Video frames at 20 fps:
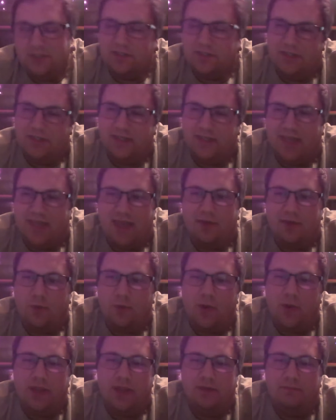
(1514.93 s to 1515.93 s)
you can't
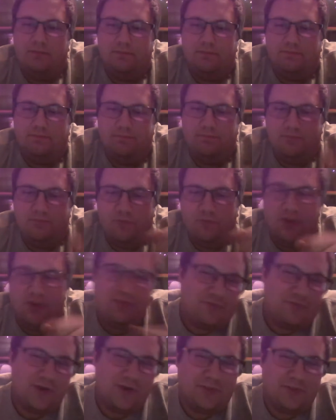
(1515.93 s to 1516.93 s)
quite
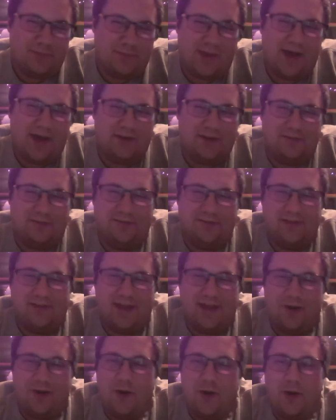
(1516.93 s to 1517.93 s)
refill the bottle
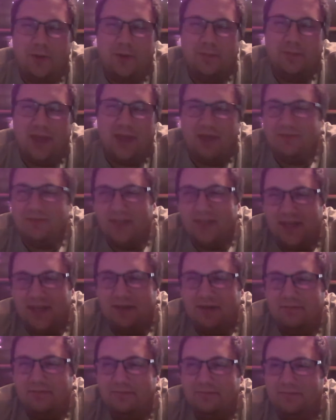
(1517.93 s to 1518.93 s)
at home. You have to get
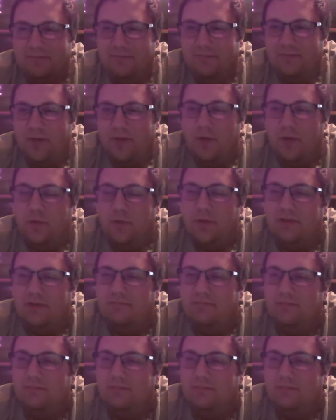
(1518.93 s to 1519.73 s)
it, go